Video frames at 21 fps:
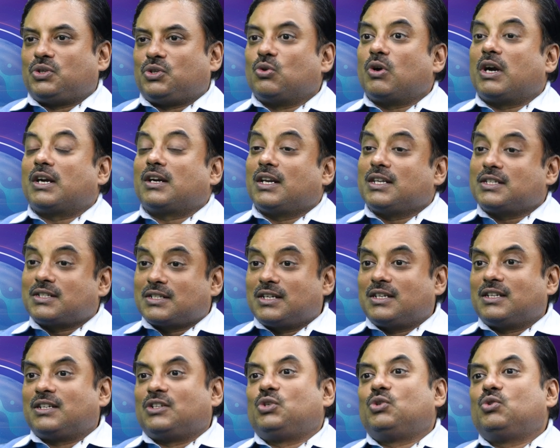You at least,
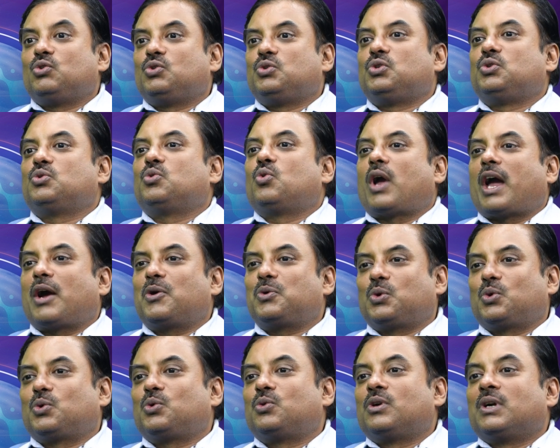you
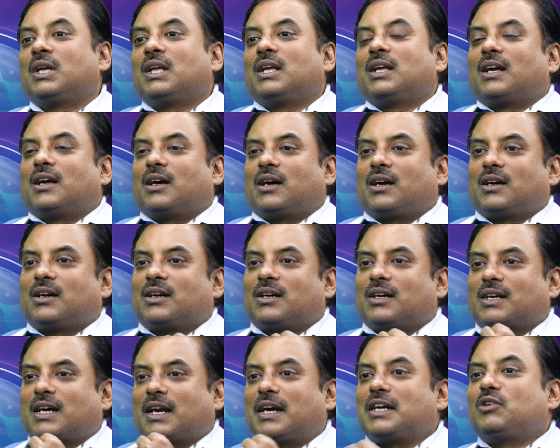have to
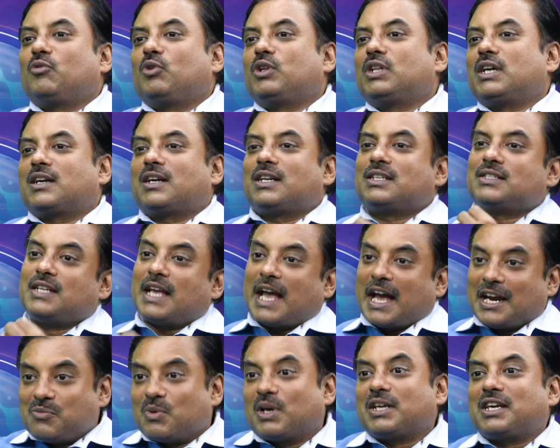connect with at least the
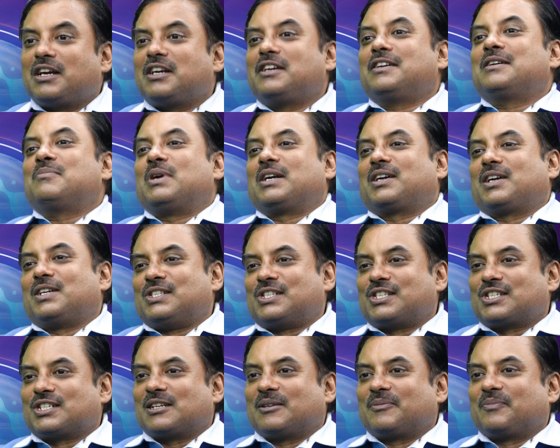animal kingdom at
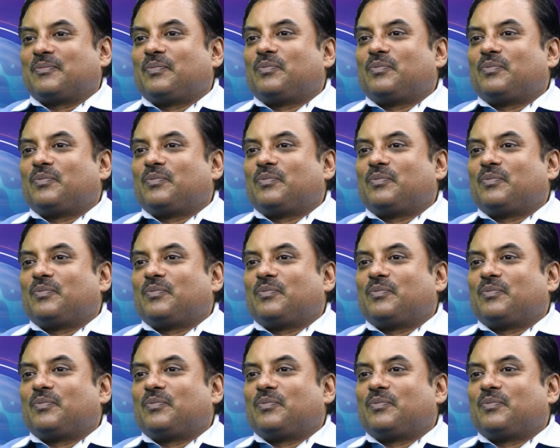least,